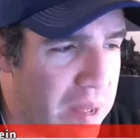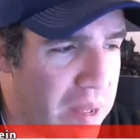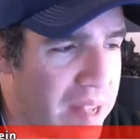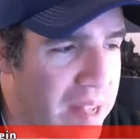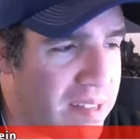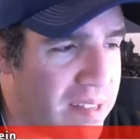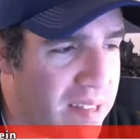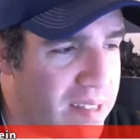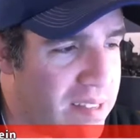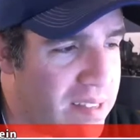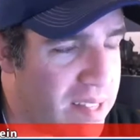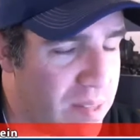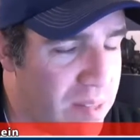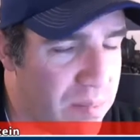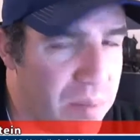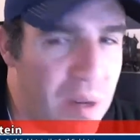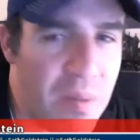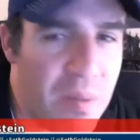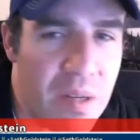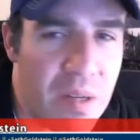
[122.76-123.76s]
Madison, it's
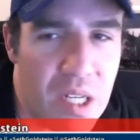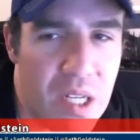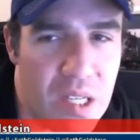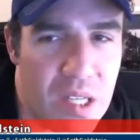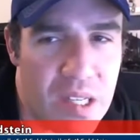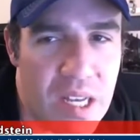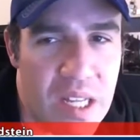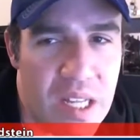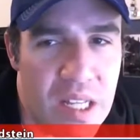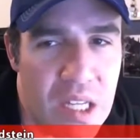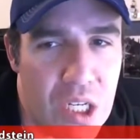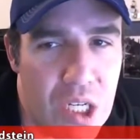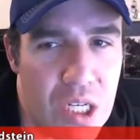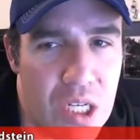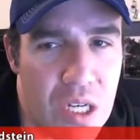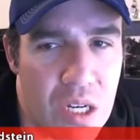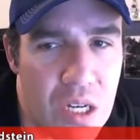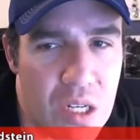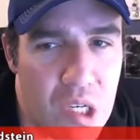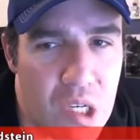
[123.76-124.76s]
pretty much a site to
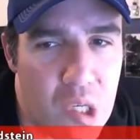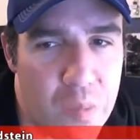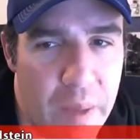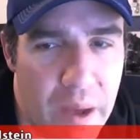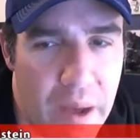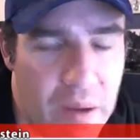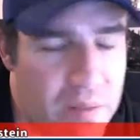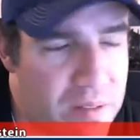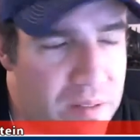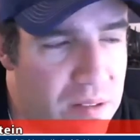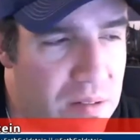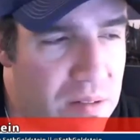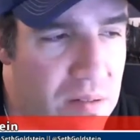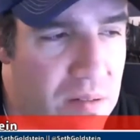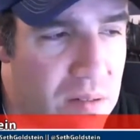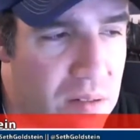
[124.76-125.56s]
cheat on your spouse.